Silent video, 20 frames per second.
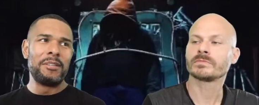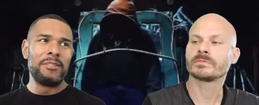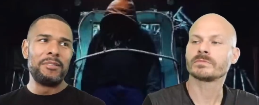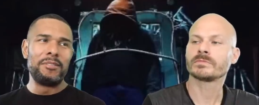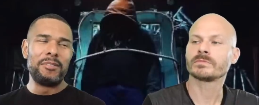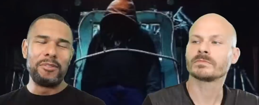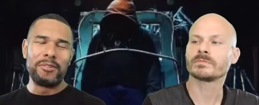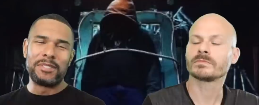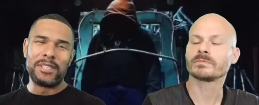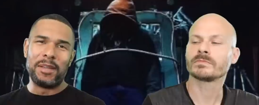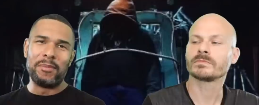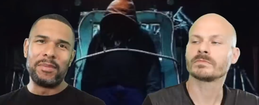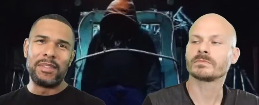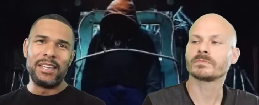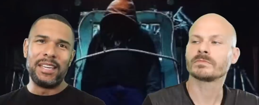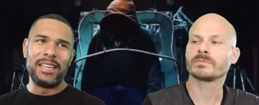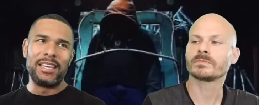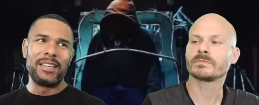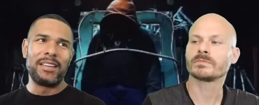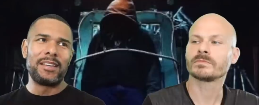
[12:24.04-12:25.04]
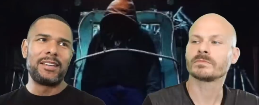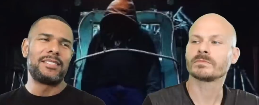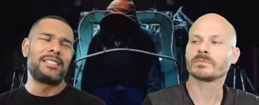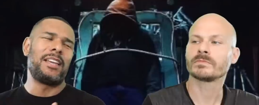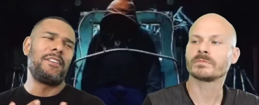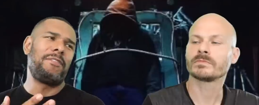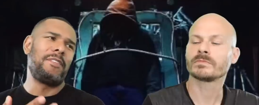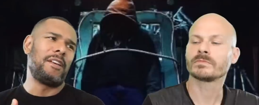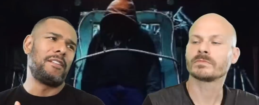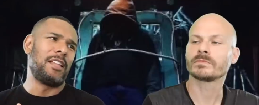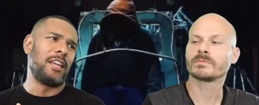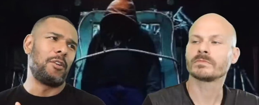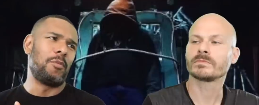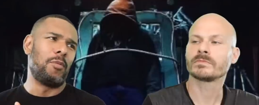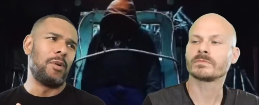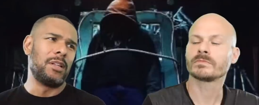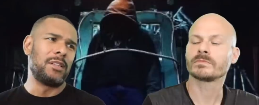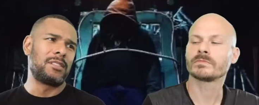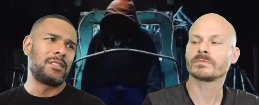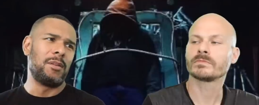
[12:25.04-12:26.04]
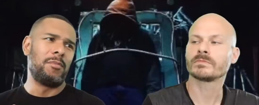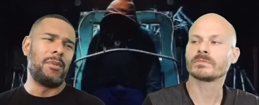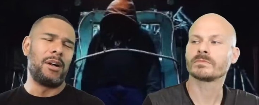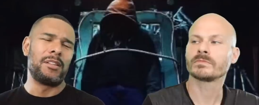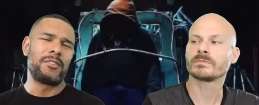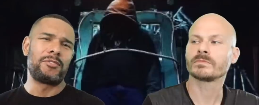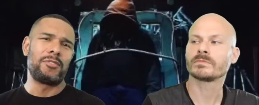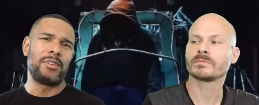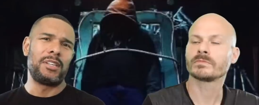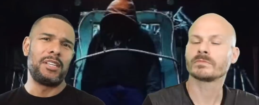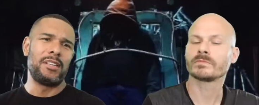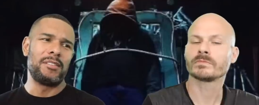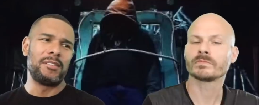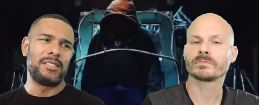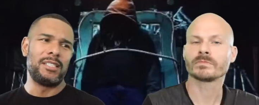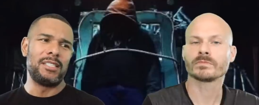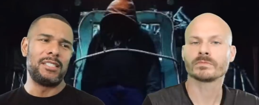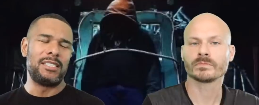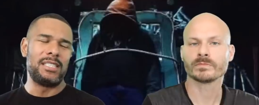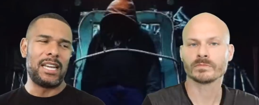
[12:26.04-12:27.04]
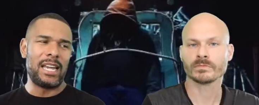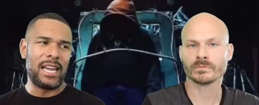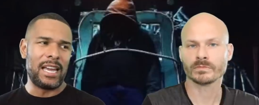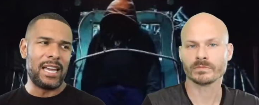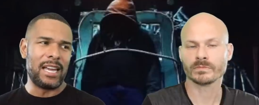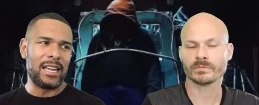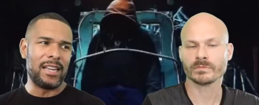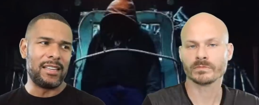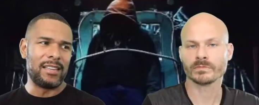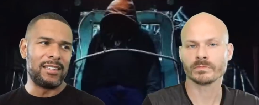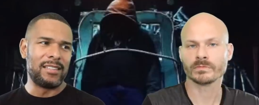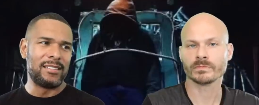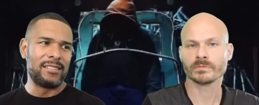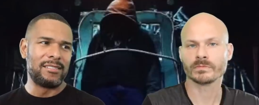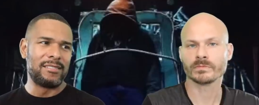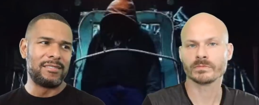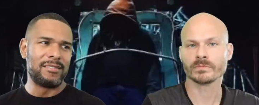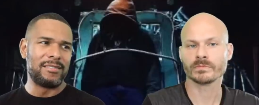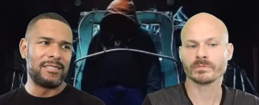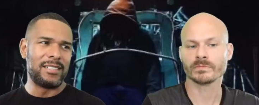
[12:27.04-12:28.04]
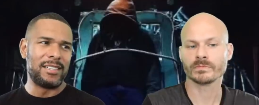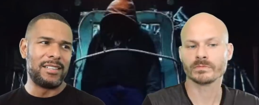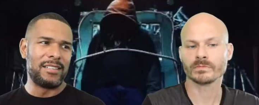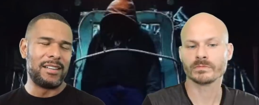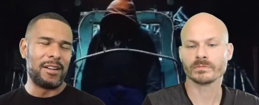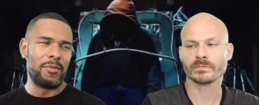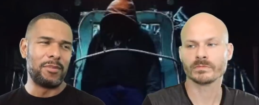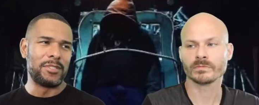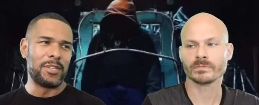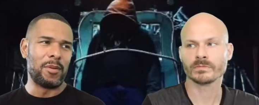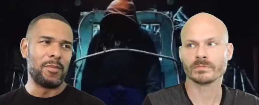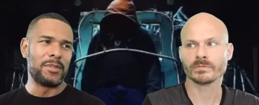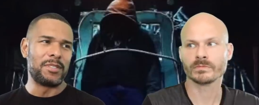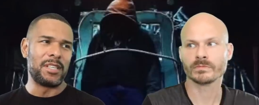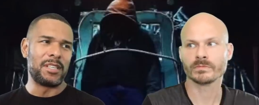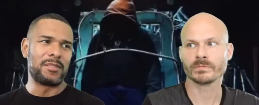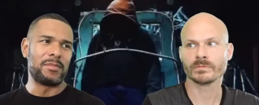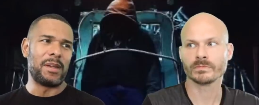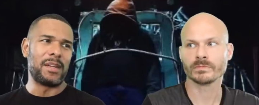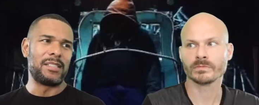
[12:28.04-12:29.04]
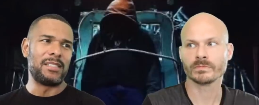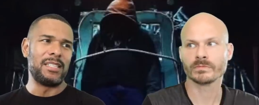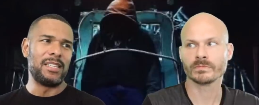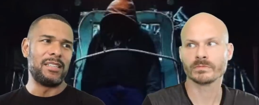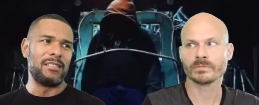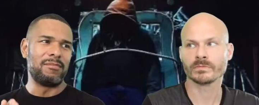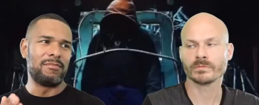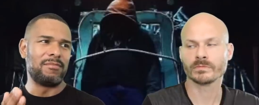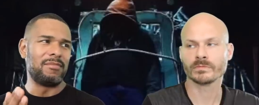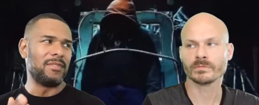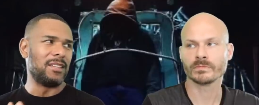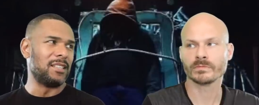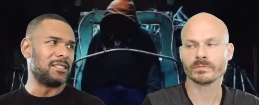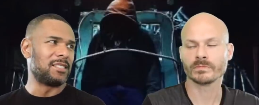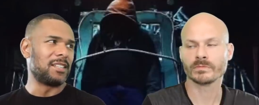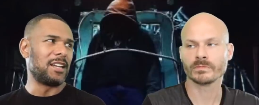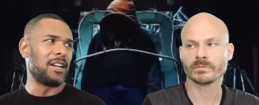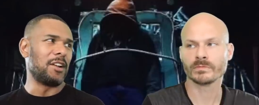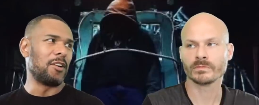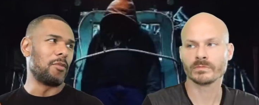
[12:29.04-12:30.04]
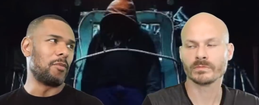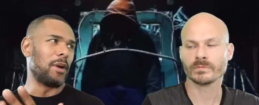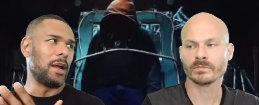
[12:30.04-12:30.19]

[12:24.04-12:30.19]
Speaker 1: do something because I felt like once the monster kills the dad, I was almost expecting it to kind of